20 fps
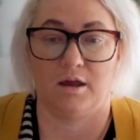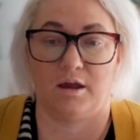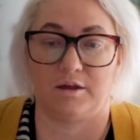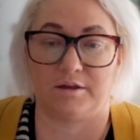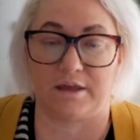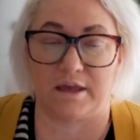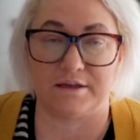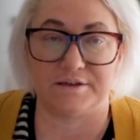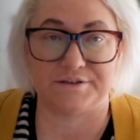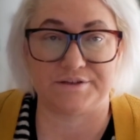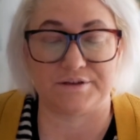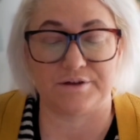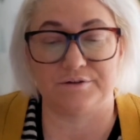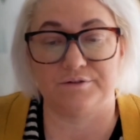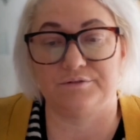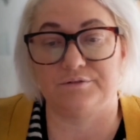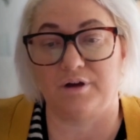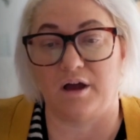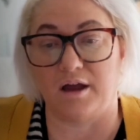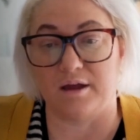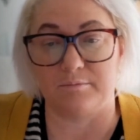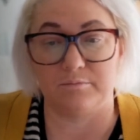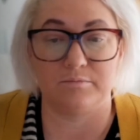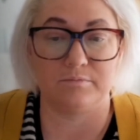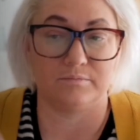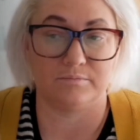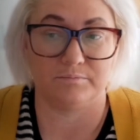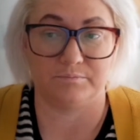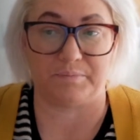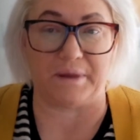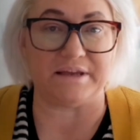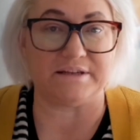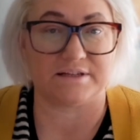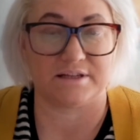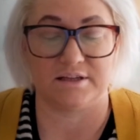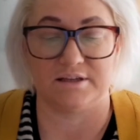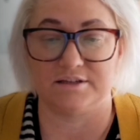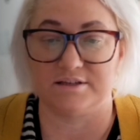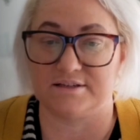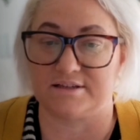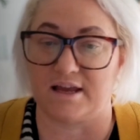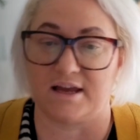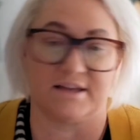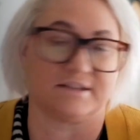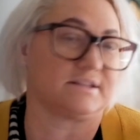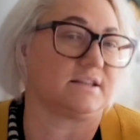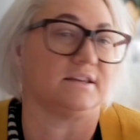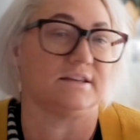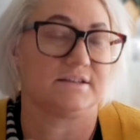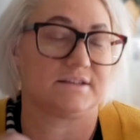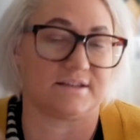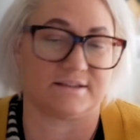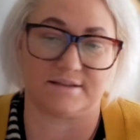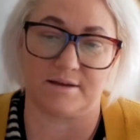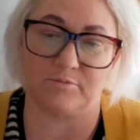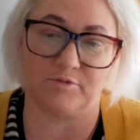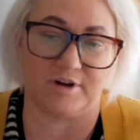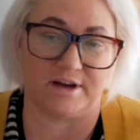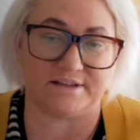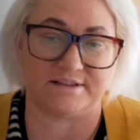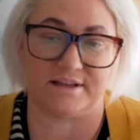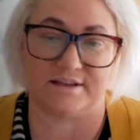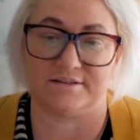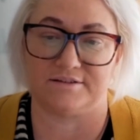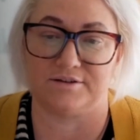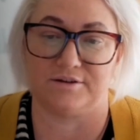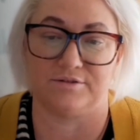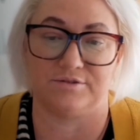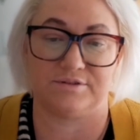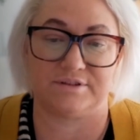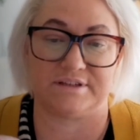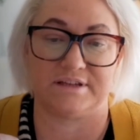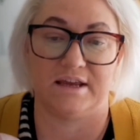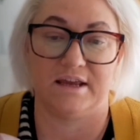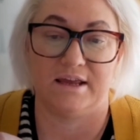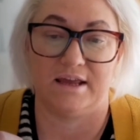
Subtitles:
Okay, so I'm basically just asking it to summarize these notes